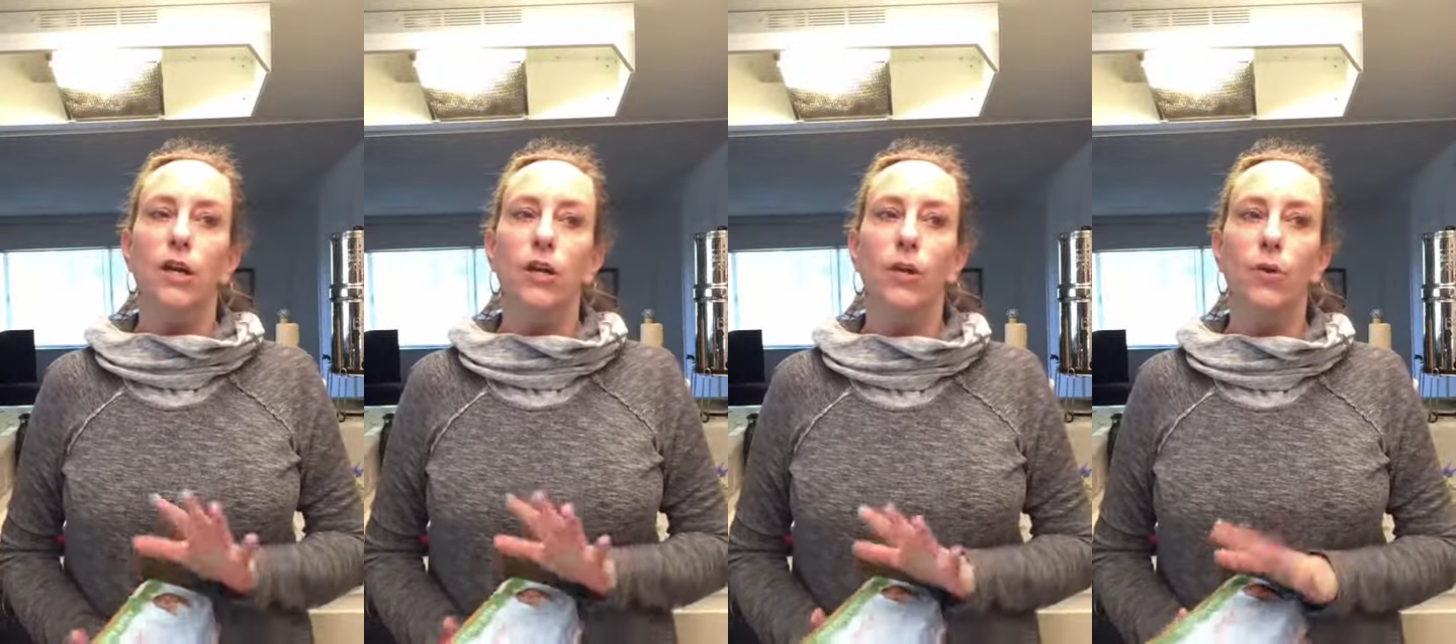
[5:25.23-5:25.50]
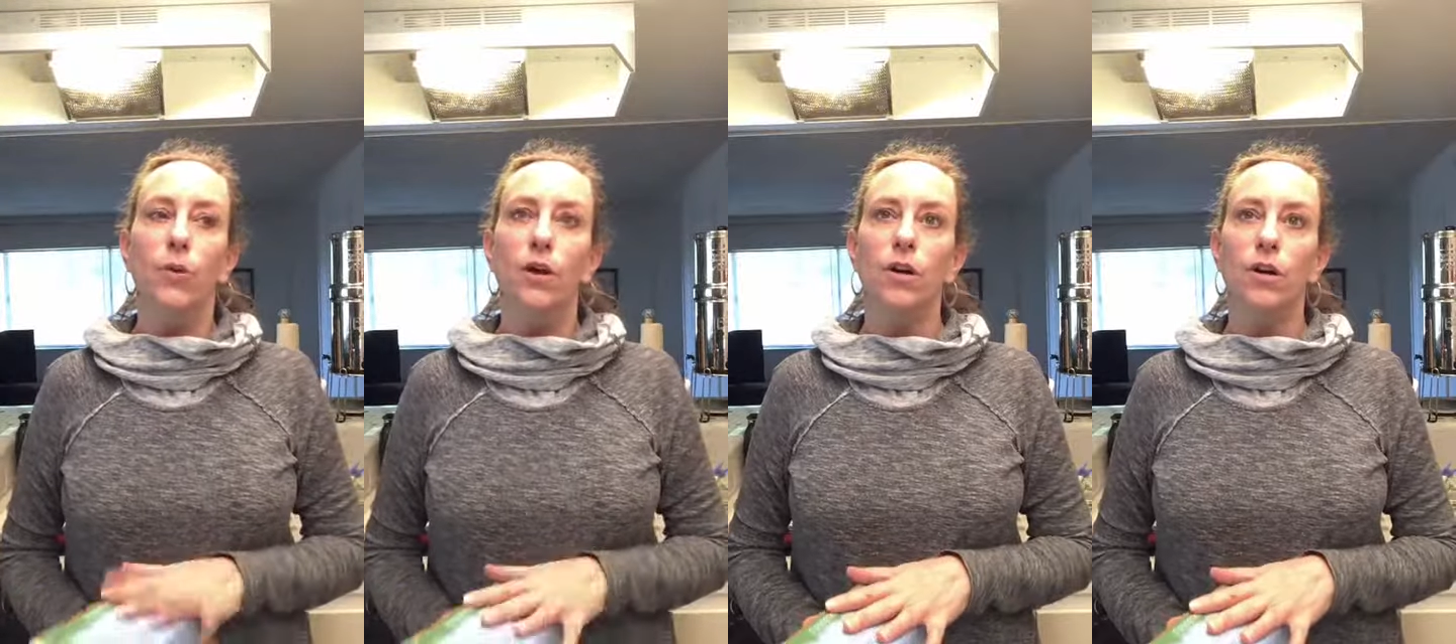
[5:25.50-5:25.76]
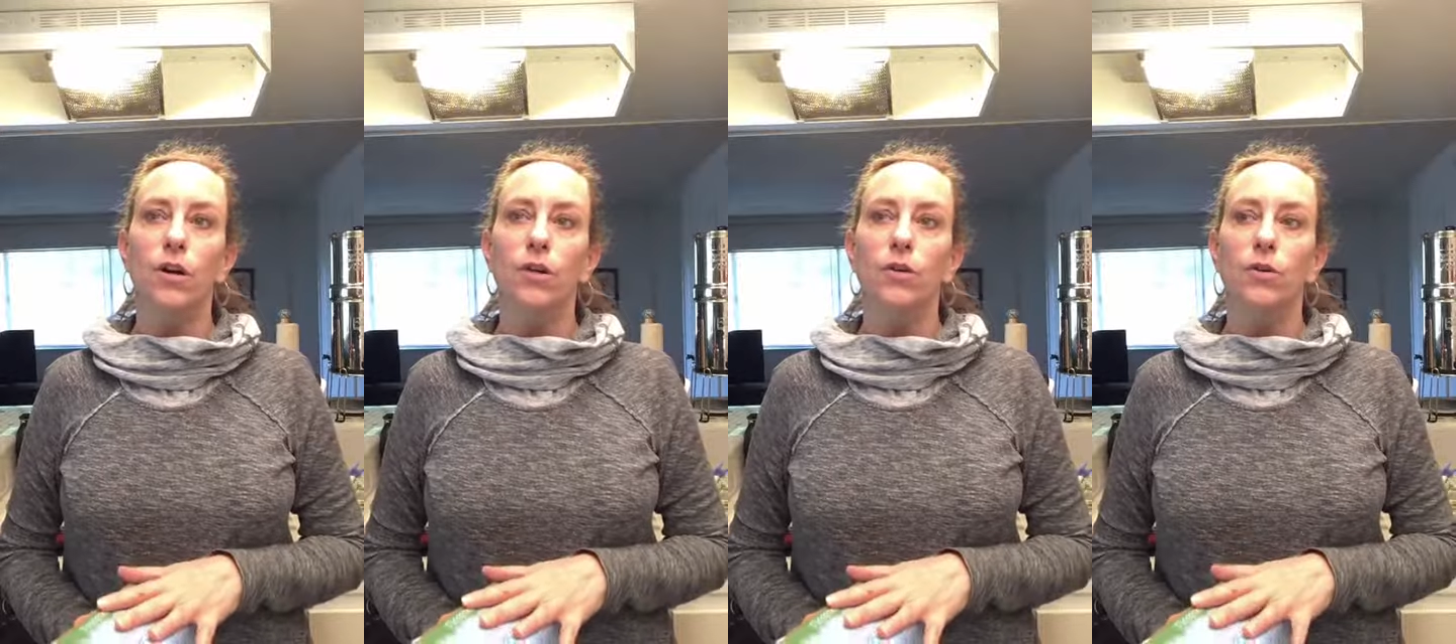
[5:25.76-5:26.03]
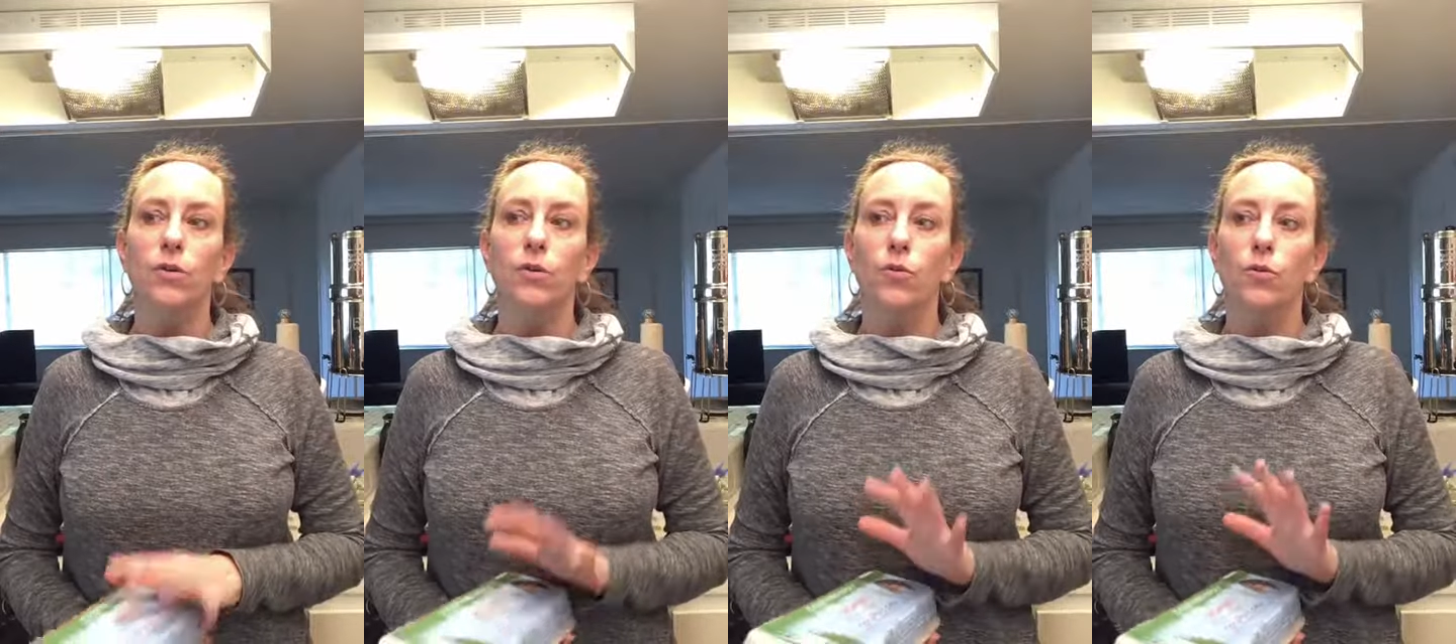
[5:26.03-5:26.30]
"You aren't
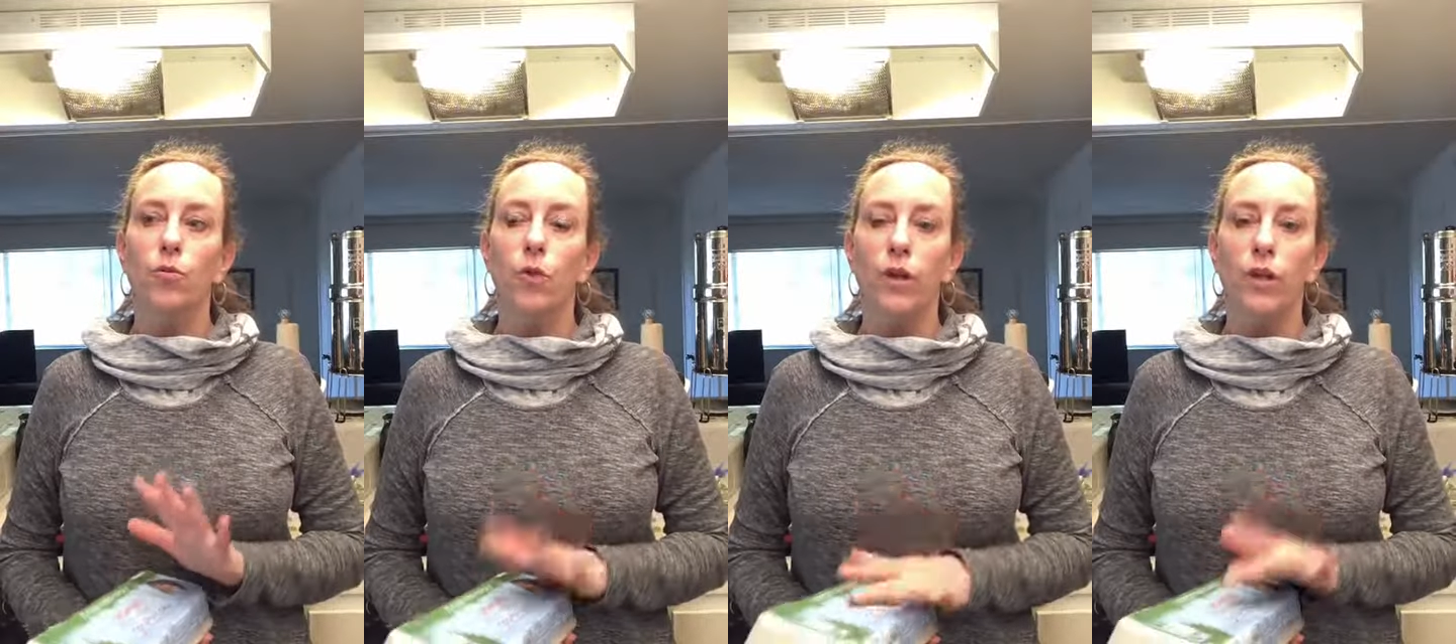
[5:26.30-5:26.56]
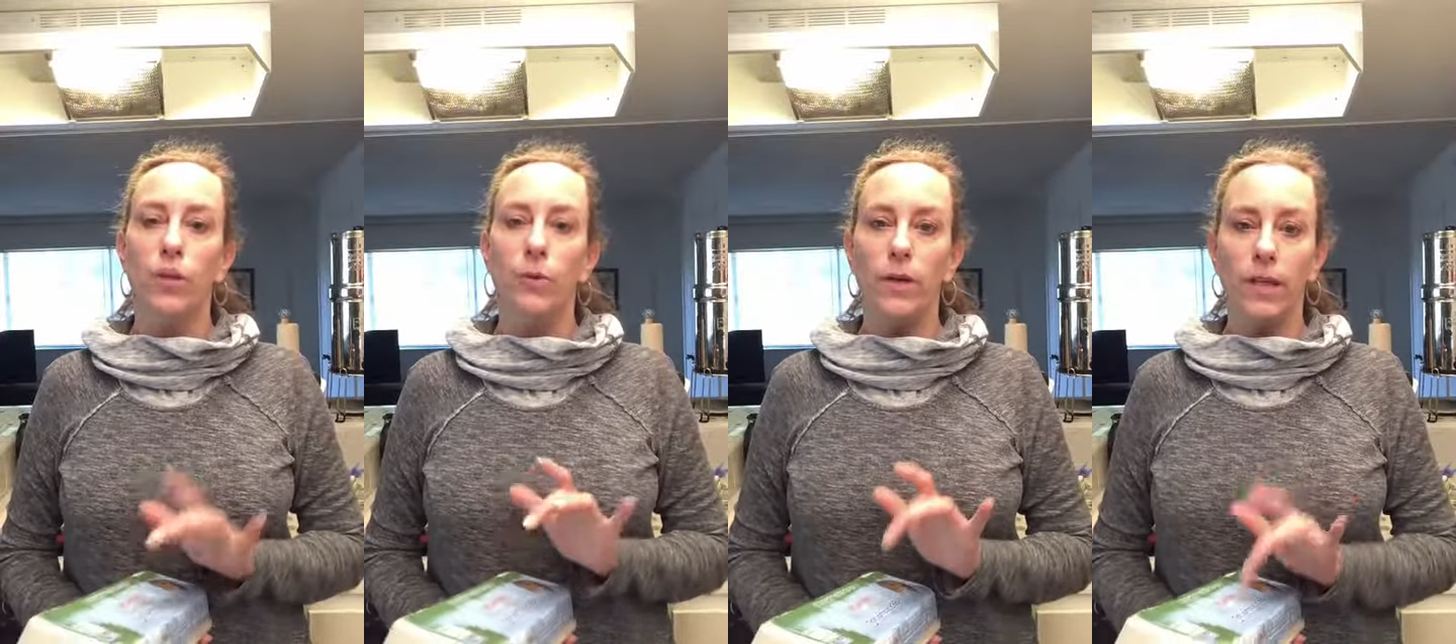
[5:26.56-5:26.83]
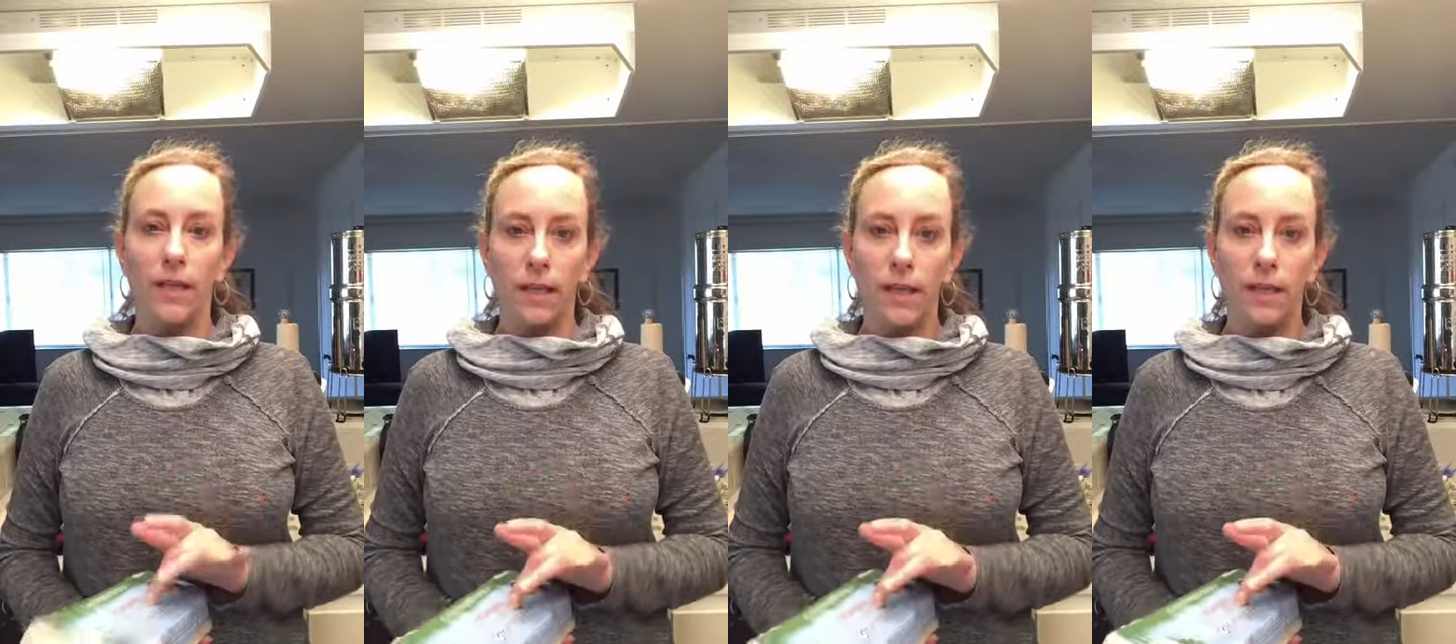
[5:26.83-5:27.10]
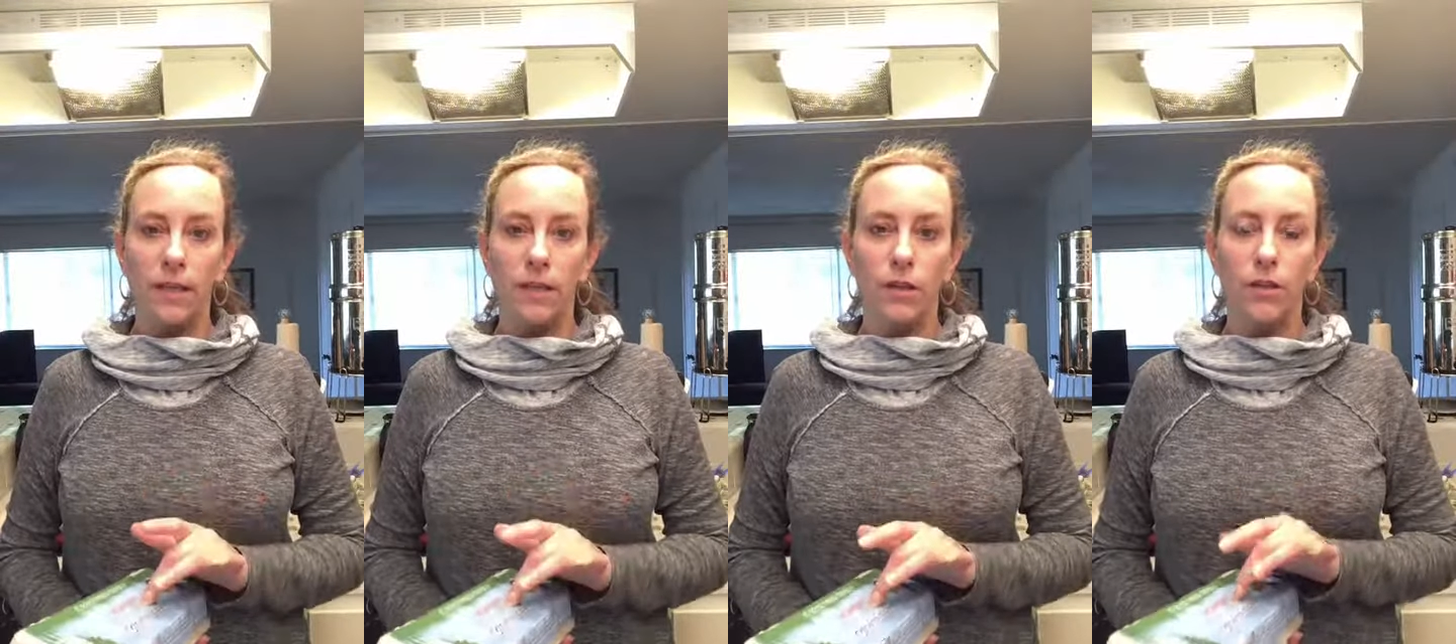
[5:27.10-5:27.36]
what you
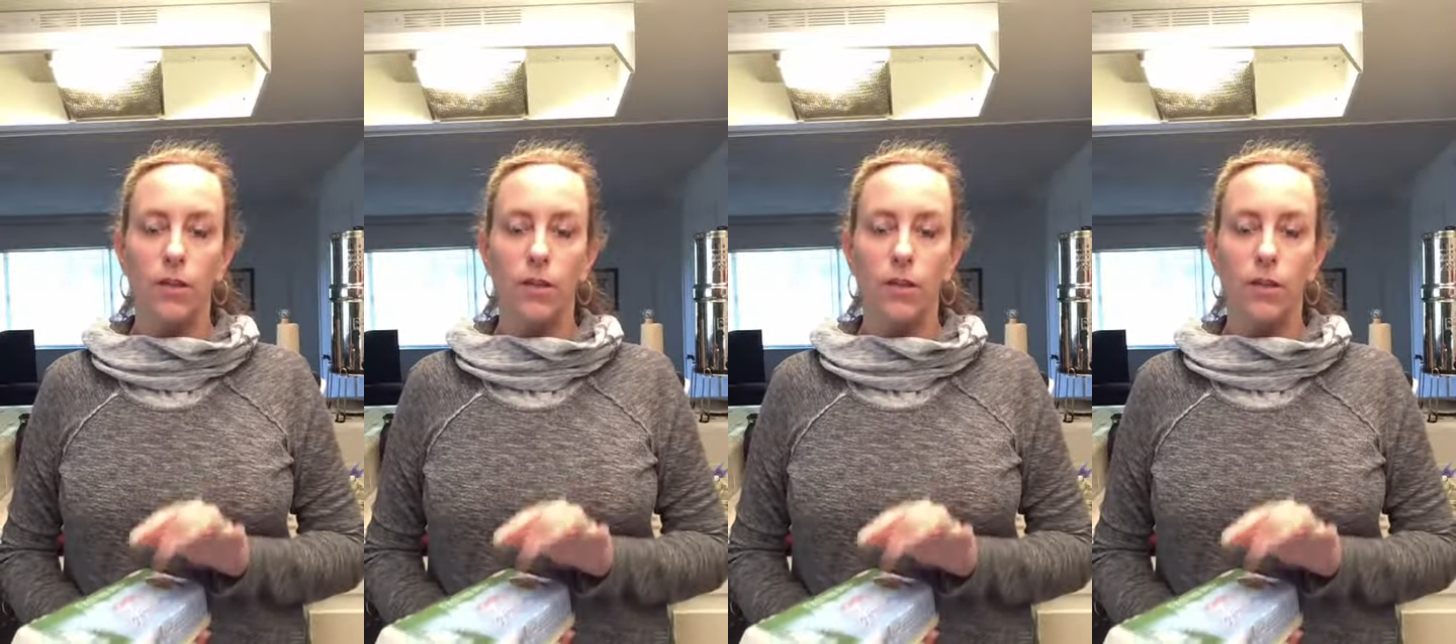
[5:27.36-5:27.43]
eat,